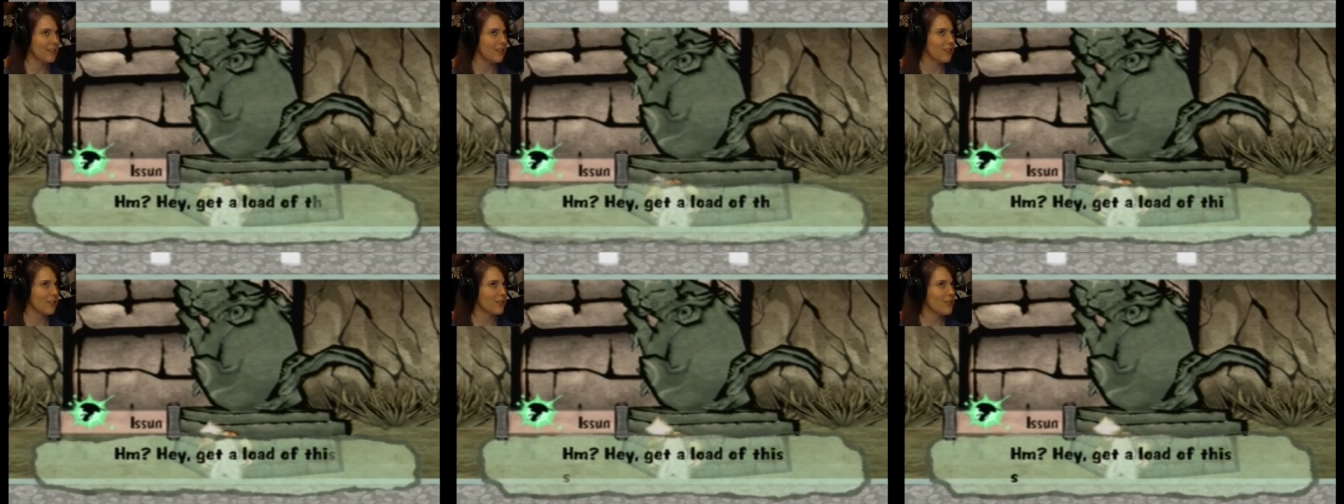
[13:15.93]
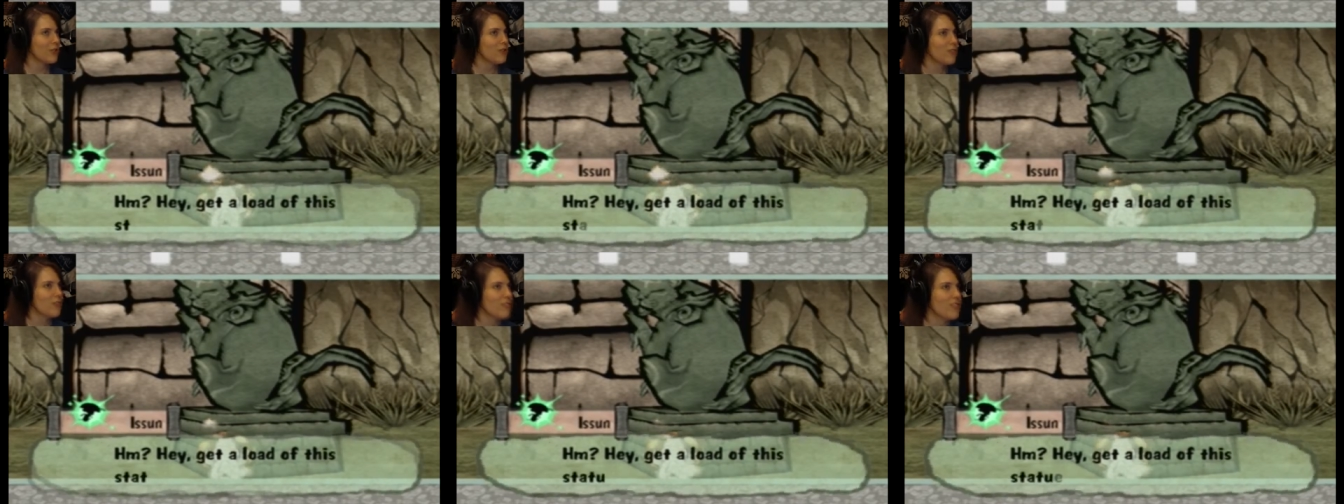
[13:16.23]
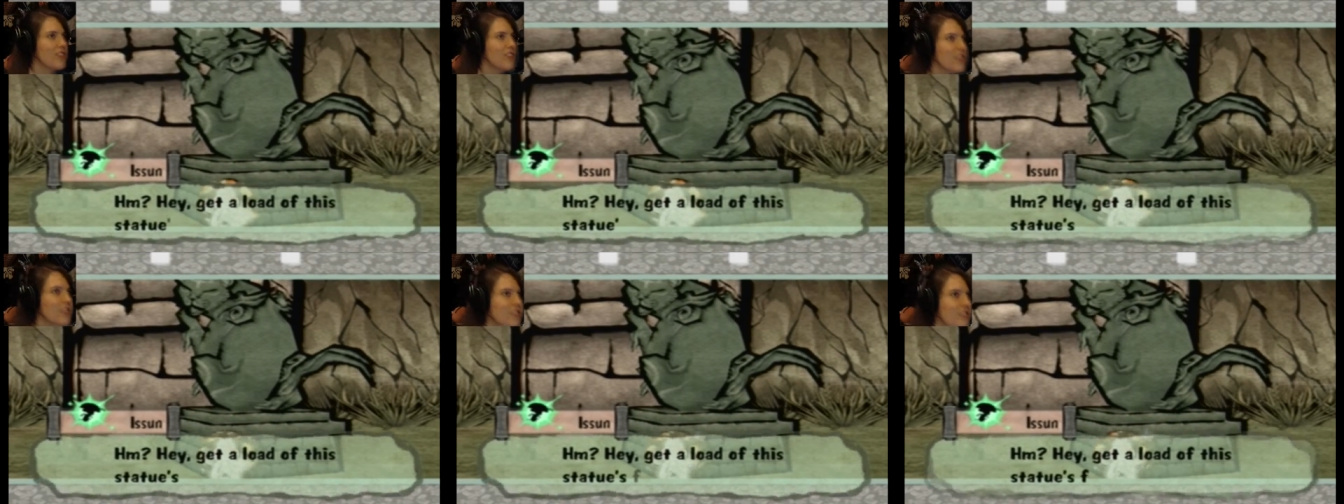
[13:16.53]
get a load of
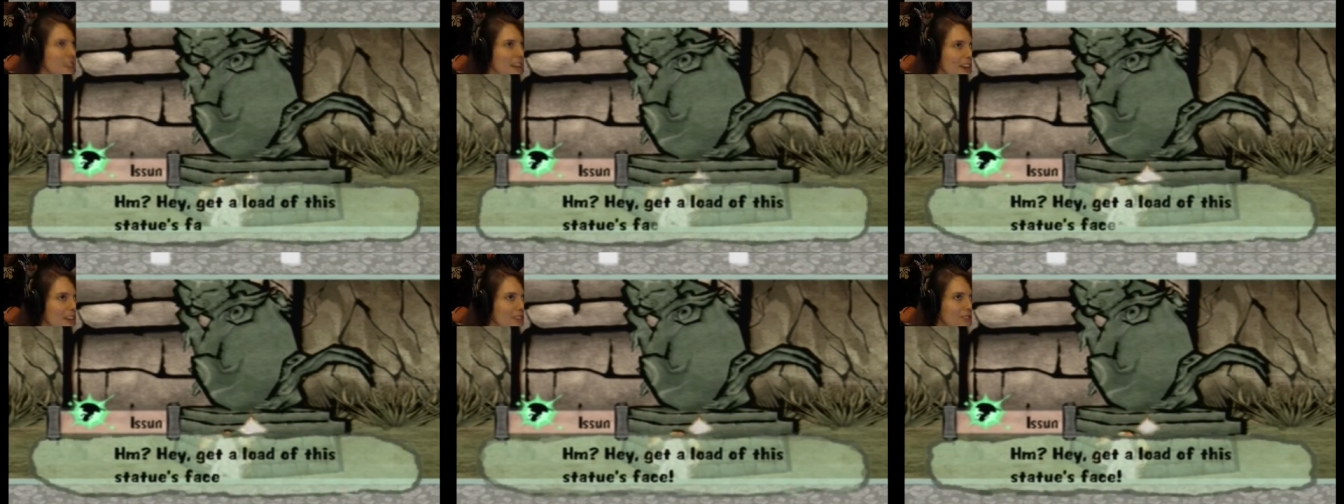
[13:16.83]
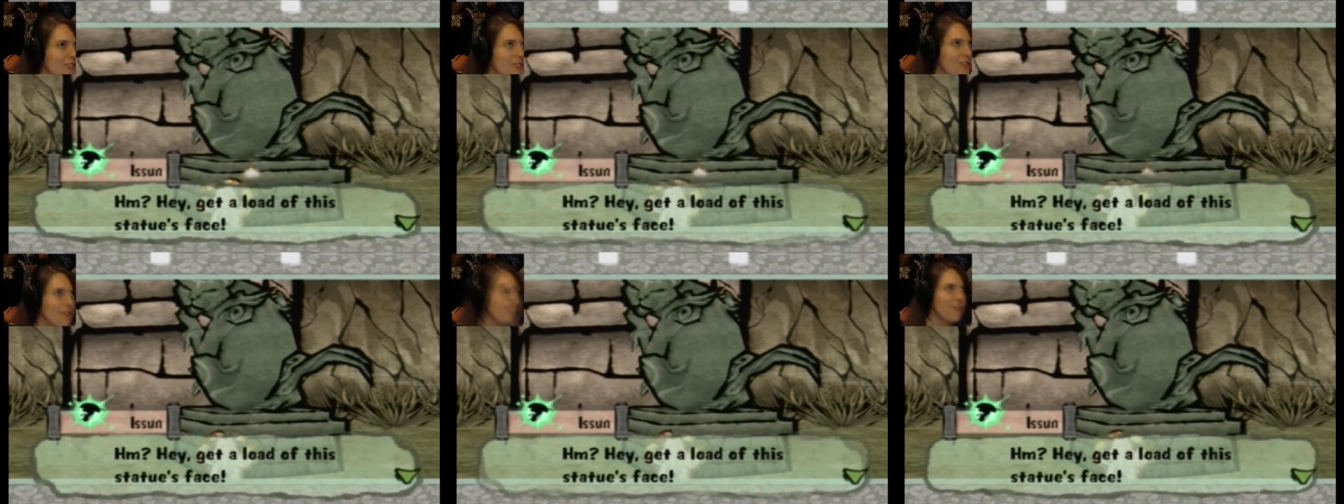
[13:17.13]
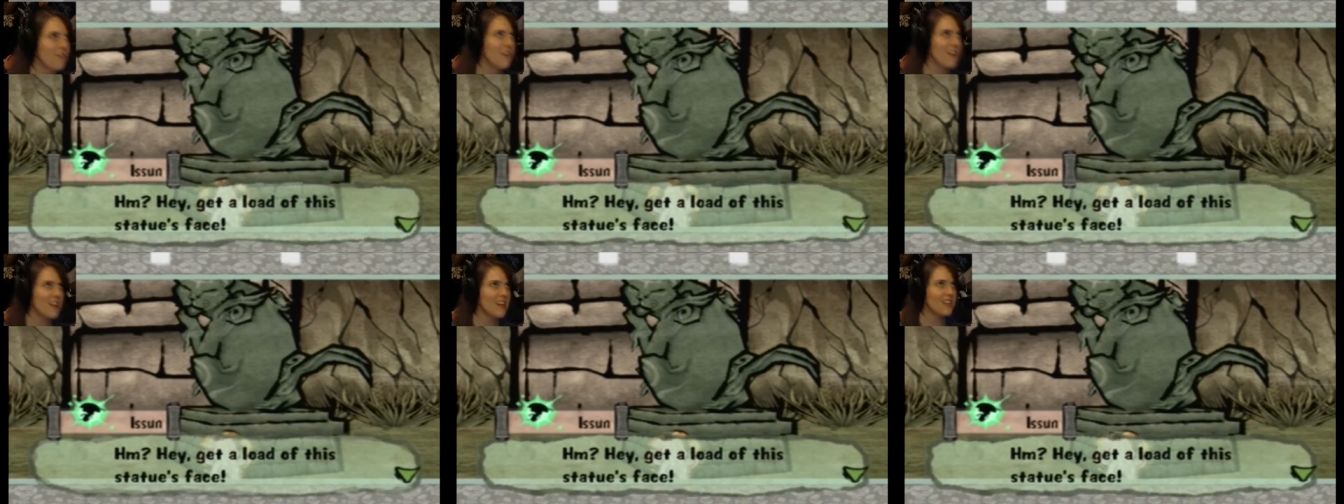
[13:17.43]
this statue's
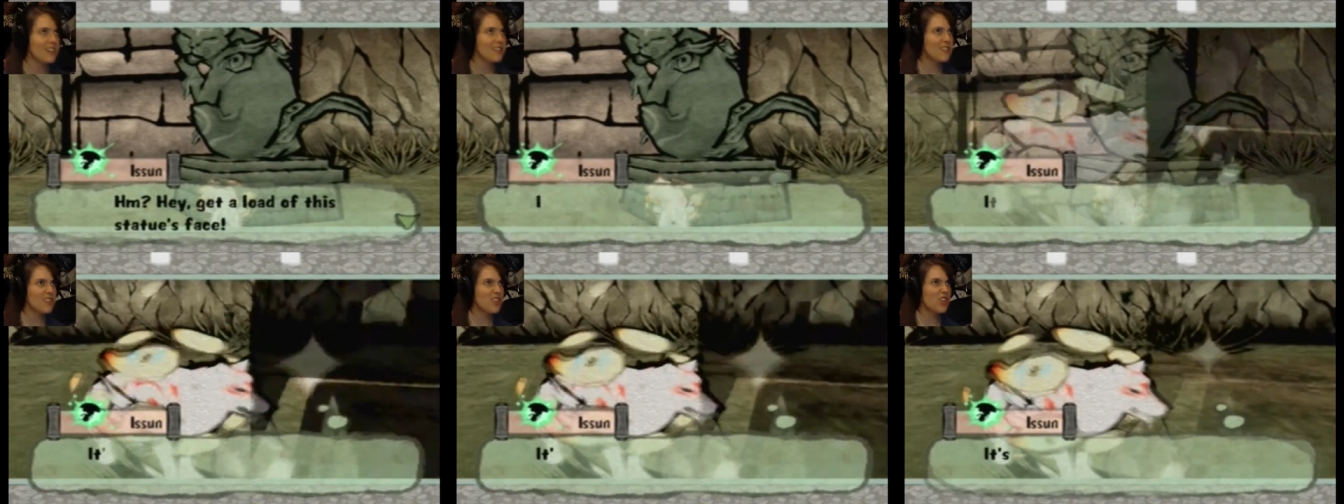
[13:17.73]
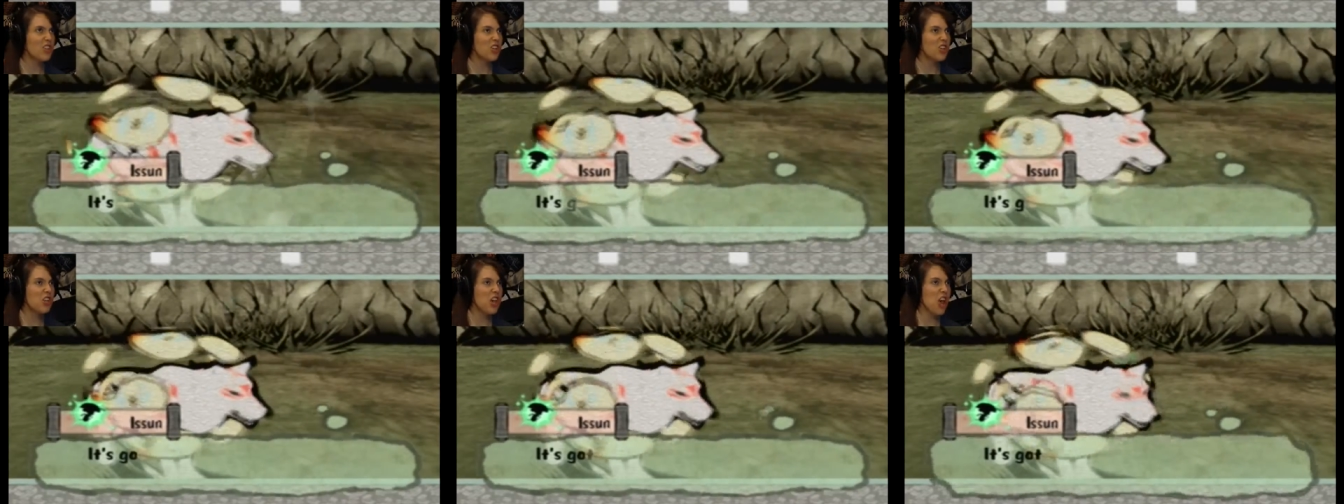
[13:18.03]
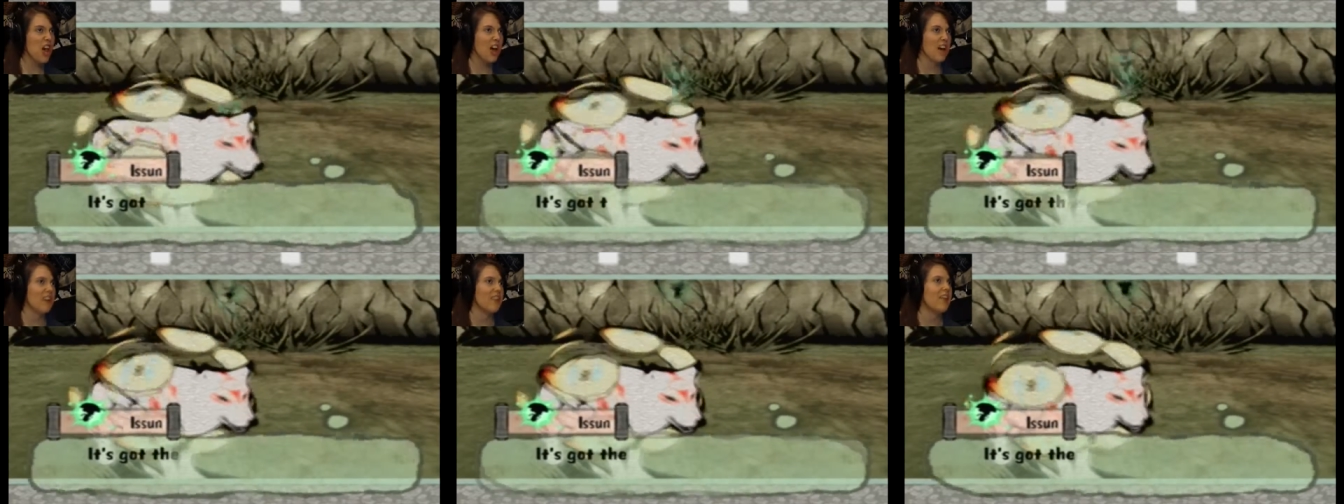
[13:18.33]
face. It's a
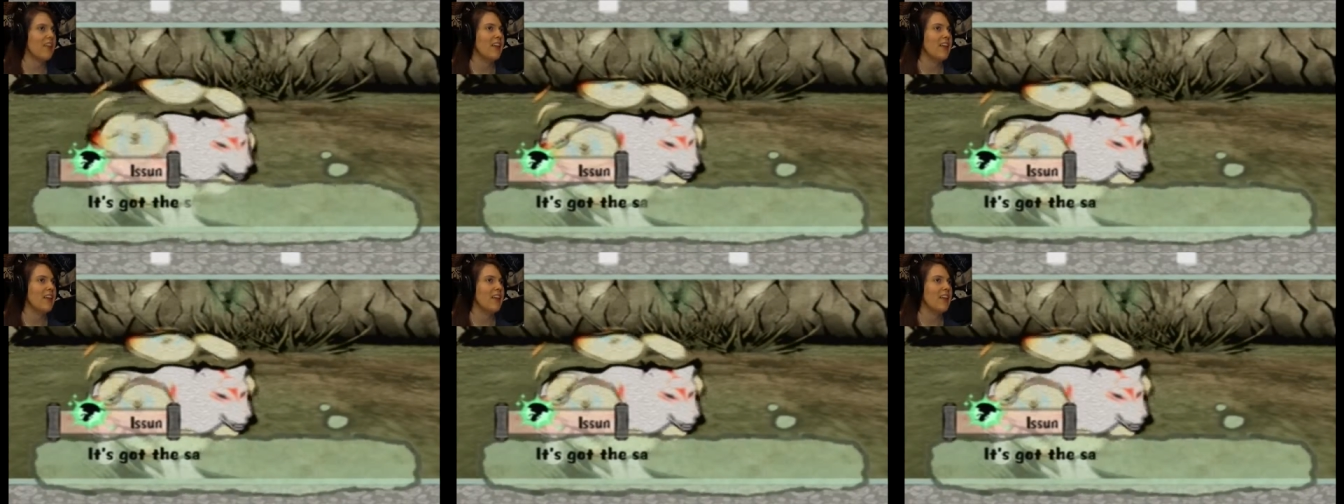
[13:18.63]
cat.